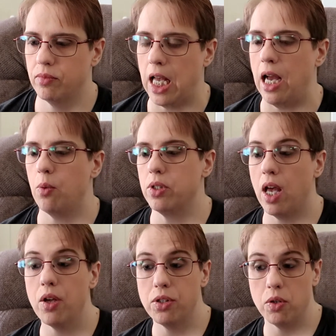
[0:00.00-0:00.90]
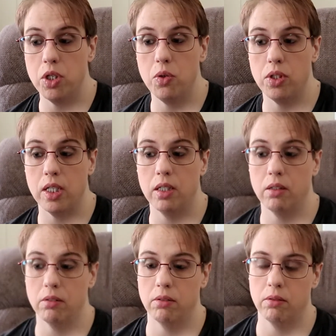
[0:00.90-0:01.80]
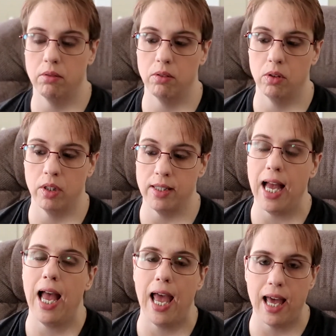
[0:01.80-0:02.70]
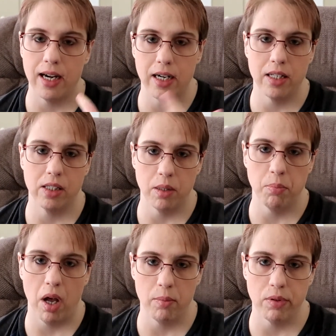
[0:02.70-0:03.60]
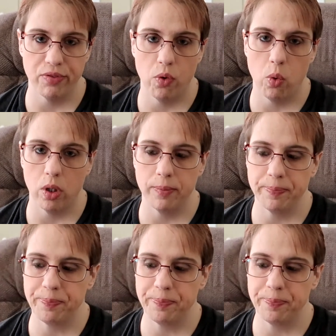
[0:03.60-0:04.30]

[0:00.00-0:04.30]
was also using, because I had an Instant Pot before,